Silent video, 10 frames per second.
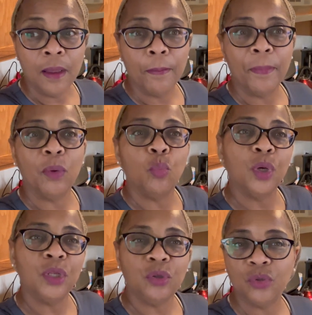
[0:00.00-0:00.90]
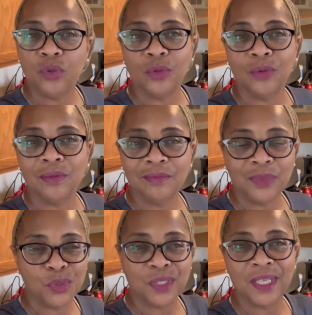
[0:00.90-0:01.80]
But what do?
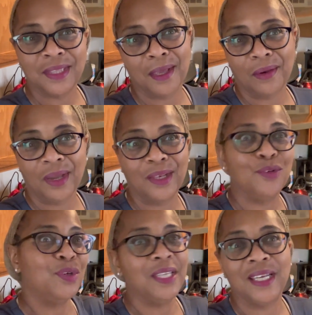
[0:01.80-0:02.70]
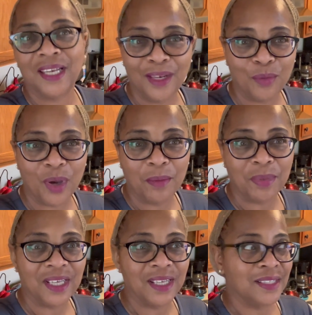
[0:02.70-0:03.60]
You sit there and you eat it anyway
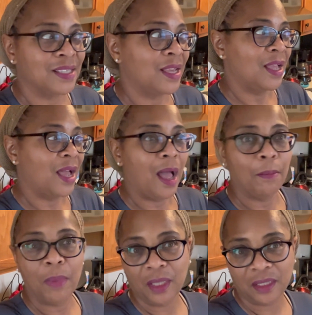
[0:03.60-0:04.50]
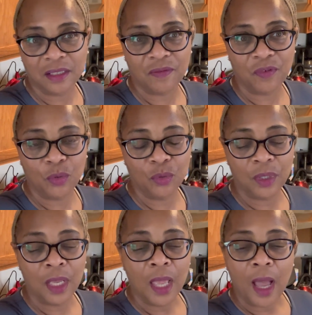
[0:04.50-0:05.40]
because I bought this food.
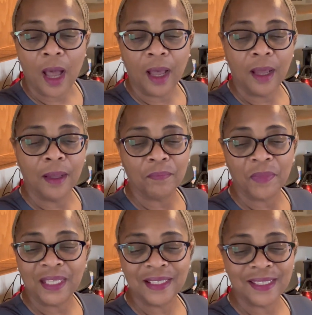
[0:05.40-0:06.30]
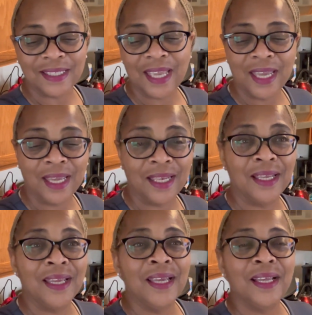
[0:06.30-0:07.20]
Instead,
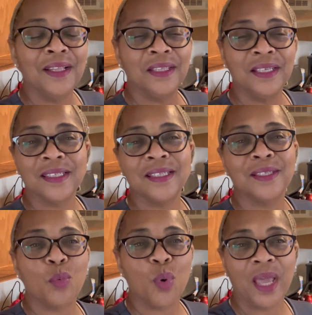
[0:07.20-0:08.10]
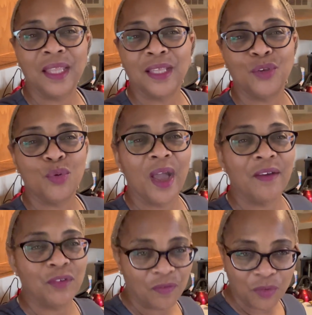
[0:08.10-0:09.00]
this is a way that you
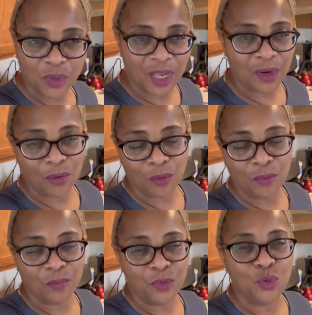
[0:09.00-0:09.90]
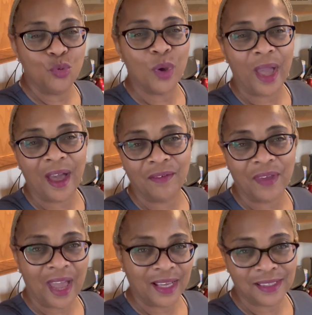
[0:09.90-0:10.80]
have your food at home, you have
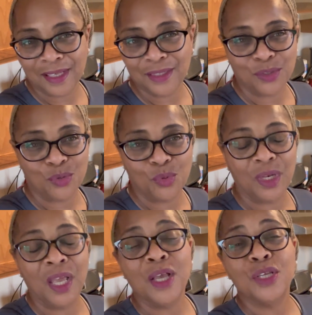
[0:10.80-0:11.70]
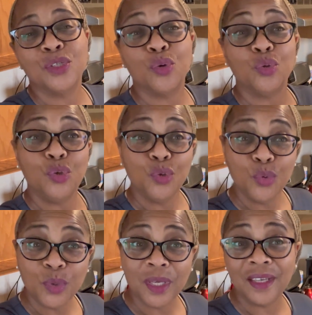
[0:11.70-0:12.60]
access to it, so
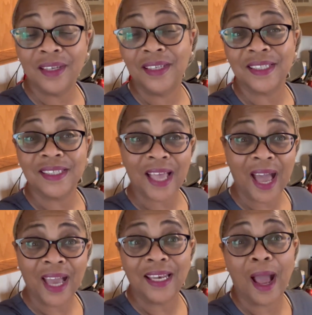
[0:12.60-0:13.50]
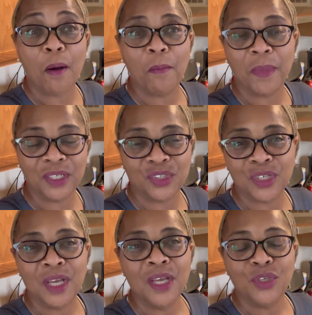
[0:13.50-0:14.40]
you can decide how much
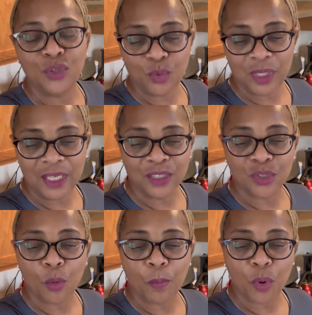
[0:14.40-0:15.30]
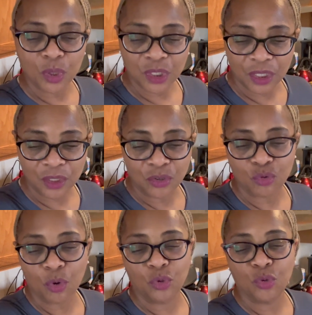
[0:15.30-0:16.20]
you eat. So portion
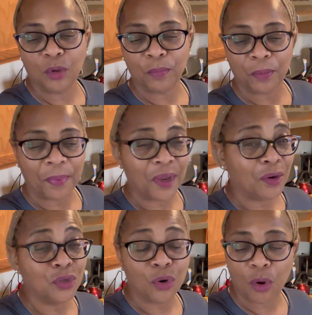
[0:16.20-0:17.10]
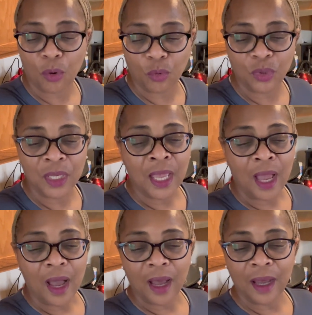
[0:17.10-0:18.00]
control, you can prepare your own.
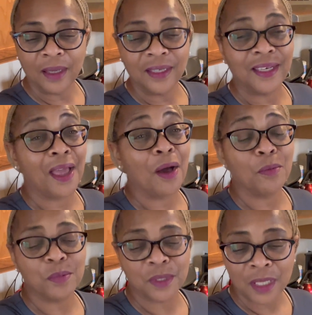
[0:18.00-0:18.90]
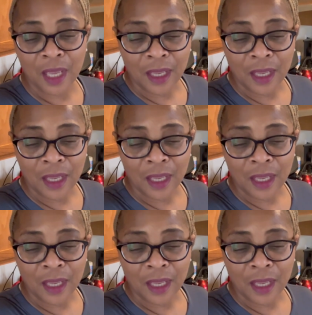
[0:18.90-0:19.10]
It helps